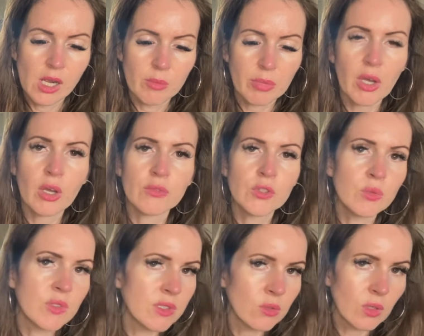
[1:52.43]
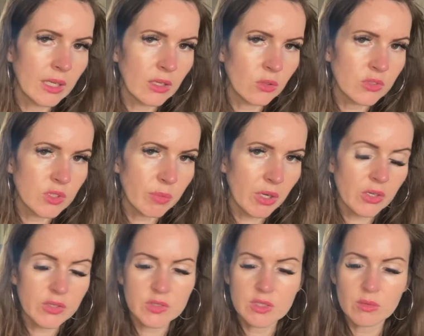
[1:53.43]
Part of you was still clinging on to the
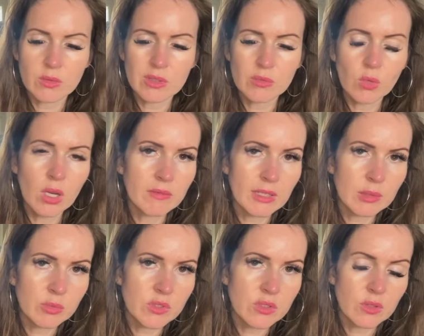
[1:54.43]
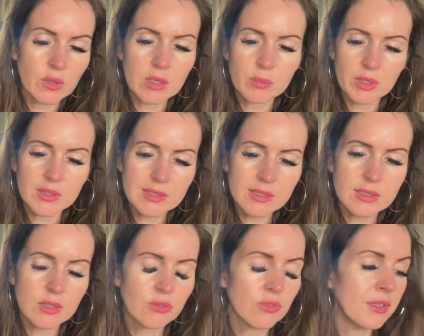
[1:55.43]
past and you weren't really able to do it. But this is
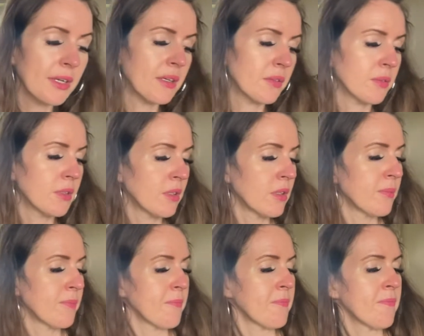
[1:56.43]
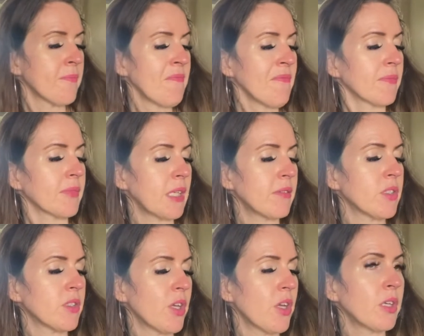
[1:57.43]
different now. There is a
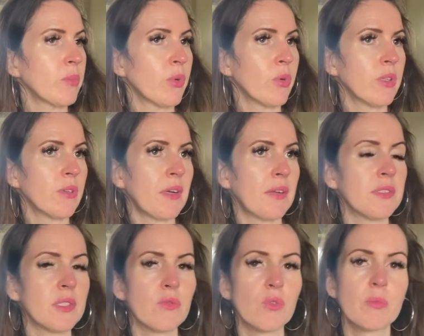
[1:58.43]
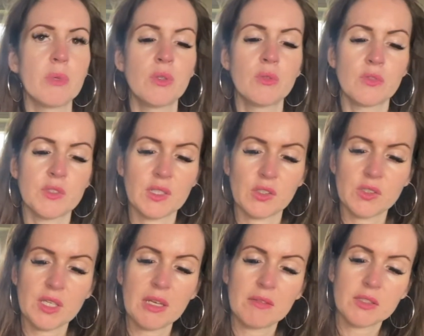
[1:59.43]
turning point around this full moon for
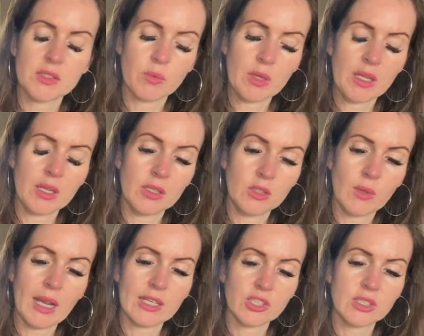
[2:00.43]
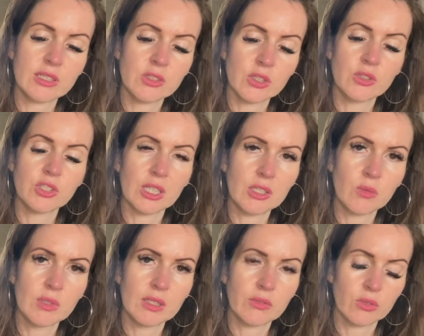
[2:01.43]
Sagittarius where you actually do
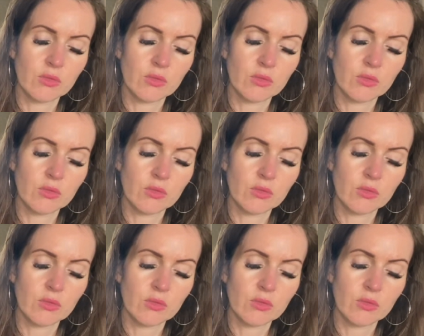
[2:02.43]
genuinely feel